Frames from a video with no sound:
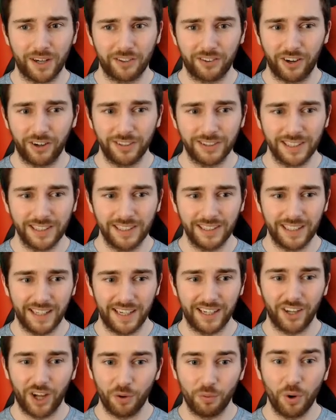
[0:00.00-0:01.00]
DeRozan,
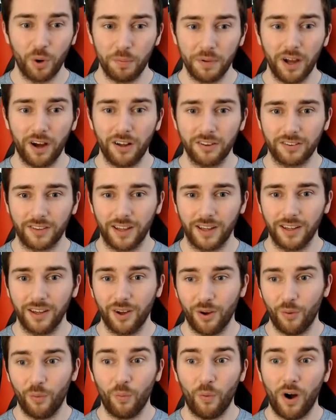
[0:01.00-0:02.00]
and I will be asking
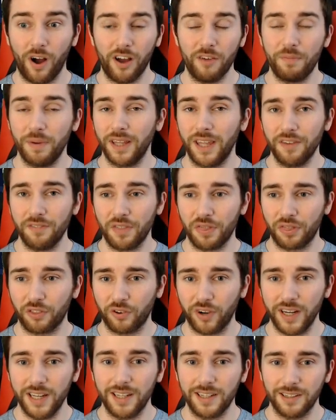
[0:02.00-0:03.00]
why I've been given
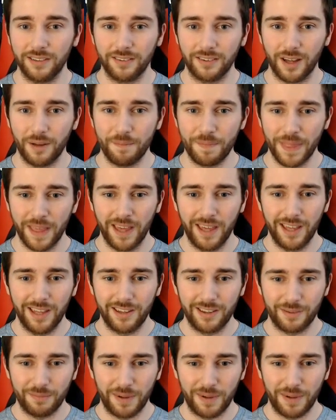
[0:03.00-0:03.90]
three because um, to